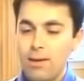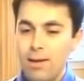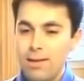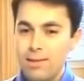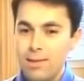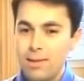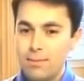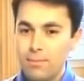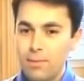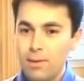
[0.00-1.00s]
And
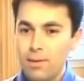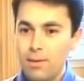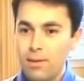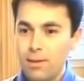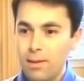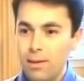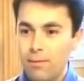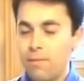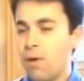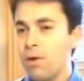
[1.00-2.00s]

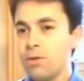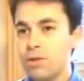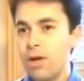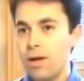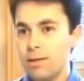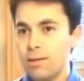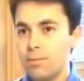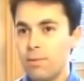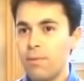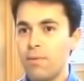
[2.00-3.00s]
we were all shocked,
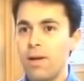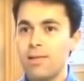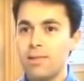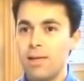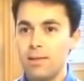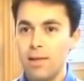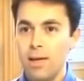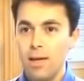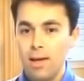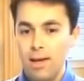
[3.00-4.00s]
but we realized that
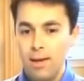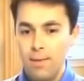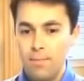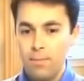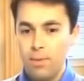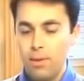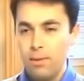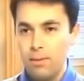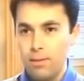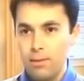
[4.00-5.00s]

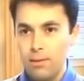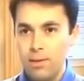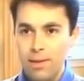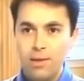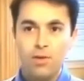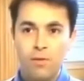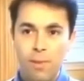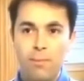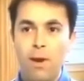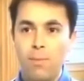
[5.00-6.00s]
the nature of
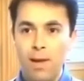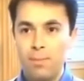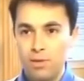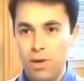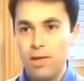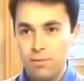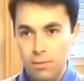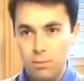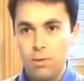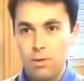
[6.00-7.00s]
my mom had been
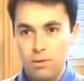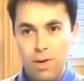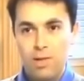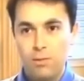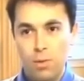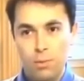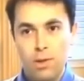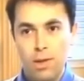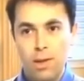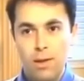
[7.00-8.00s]
transformed.